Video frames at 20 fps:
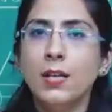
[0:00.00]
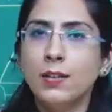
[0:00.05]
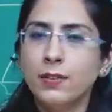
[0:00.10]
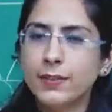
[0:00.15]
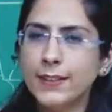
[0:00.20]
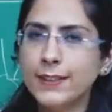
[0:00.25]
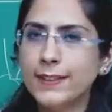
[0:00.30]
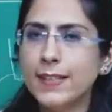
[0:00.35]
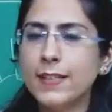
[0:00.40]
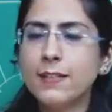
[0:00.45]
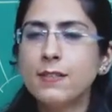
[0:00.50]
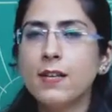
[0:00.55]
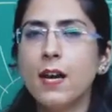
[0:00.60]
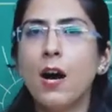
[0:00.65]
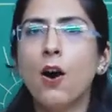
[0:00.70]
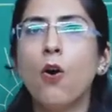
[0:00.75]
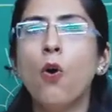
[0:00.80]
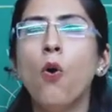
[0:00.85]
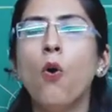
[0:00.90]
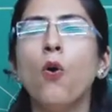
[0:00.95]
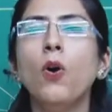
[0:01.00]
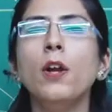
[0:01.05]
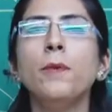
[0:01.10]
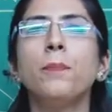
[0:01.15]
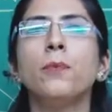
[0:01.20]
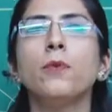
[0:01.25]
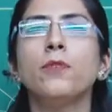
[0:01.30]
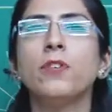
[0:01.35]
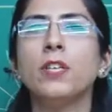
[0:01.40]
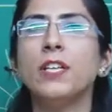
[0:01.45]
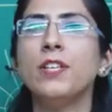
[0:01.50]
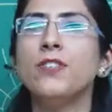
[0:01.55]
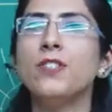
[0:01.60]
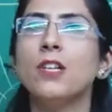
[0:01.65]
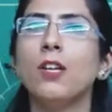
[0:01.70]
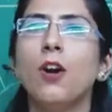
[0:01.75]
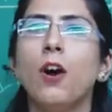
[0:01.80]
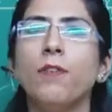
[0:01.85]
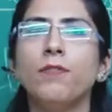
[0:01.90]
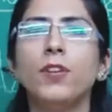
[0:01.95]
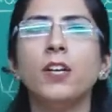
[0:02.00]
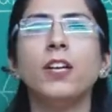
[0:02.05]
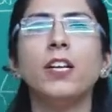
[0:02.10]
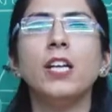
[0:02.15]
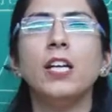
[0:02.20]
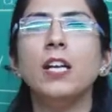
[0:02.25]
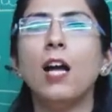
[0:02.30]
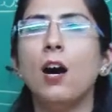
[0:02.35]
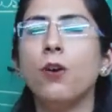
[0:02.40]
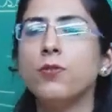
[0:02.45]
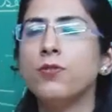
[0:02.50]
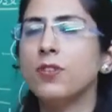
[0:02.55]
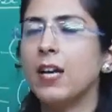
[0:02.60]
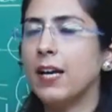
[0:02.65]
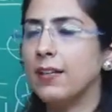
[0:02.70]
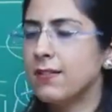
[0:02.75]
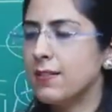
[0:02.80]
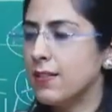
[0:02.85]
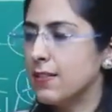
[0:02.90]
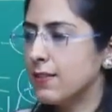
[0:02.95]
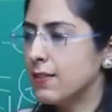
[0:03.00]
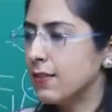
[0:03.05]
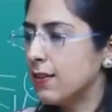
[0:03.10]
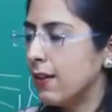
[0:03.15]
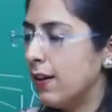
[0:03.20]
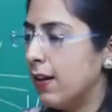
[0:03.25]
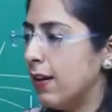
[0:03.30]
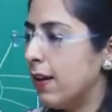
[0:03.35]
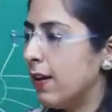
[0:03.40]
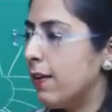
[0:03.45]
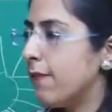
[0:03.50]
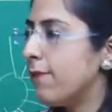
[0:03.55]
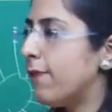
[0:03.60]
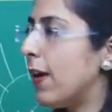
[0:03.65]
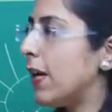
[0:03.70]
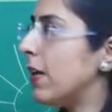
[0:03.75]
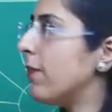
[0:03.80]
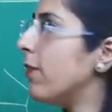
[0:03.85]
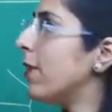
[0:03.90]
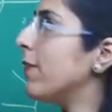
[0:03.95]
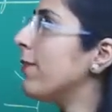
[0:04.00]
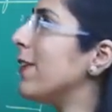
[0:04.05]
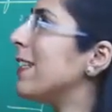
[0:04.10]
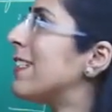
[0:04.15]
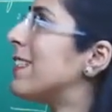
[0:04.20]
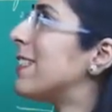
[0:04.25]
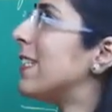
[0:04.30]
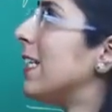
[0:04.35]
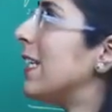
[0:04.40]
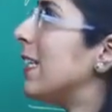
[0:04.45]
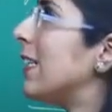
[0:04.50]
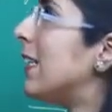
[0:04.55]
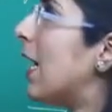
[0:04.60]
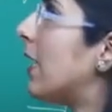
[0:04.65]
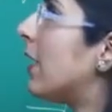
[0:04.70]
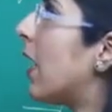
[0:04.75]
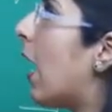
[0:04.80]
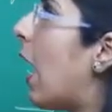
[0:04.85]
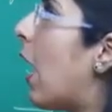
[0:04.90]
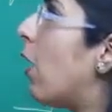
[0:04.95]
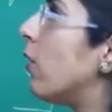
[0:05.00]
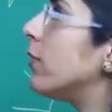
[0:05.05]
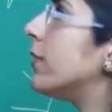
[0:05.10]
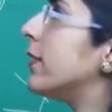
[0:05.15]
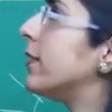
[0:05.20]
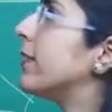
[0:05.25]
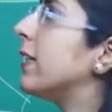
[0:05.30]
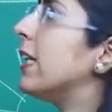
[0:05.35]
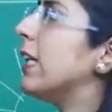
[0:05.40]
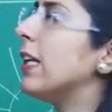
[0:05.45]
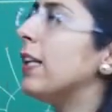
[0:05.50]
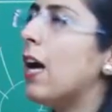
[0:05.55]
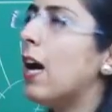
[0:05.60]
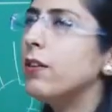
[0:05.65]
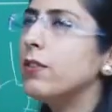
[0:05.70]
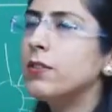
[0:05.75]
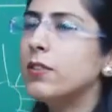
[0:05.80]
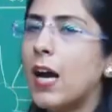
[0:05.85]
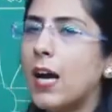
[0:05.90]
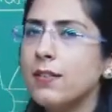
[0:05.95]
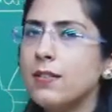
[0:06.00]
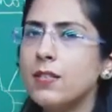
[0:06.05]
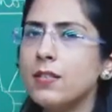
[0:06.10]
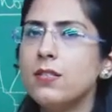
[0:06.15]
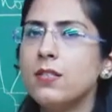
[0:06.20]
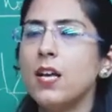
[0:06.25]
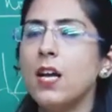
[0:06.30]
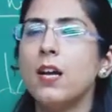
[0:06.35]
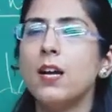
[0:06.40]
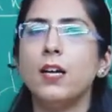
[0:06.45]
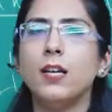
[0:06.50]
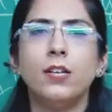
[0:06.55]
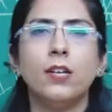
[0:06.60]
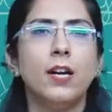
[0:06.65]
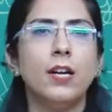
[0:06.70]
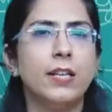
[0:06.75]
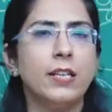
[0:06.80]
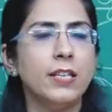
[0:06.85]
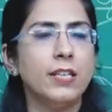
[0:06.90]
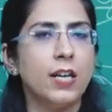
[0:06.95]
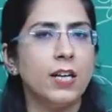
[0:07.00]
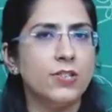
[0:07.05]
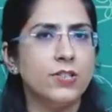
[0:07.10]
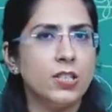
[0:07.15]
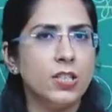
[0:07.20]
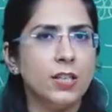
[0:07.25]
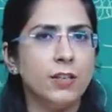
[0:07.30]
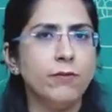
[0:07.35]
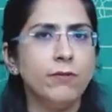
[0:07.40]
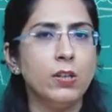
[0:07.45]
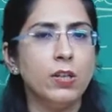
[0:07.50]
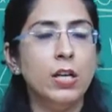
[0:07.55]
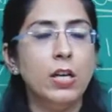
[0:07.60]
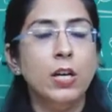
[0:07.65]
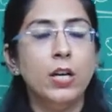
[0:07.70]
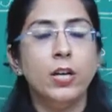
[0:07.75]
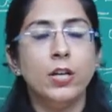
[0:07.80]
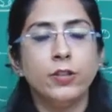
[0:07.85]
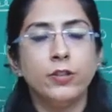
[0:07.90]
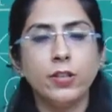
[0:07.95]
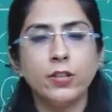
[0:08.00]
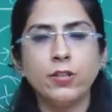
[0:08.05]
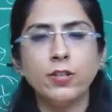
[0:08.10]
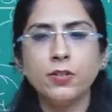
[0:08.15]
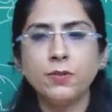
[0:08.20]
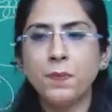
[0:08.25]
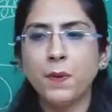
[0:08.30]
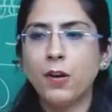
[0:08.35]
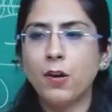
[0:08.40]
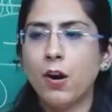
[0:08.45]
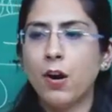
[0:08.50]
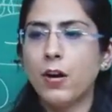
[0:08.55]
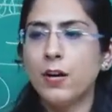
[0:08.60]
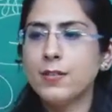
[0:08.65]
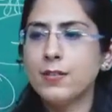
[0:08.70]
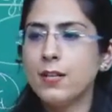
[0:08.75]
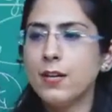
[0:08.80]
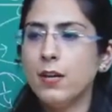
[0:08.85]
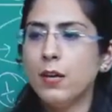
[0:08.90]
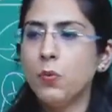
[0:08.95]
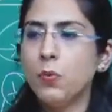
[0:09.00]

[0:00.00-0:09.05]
This is a whole procedure of the greenhouse gases. Whenever we see that how these greenhouse gases, they are achieved, this is because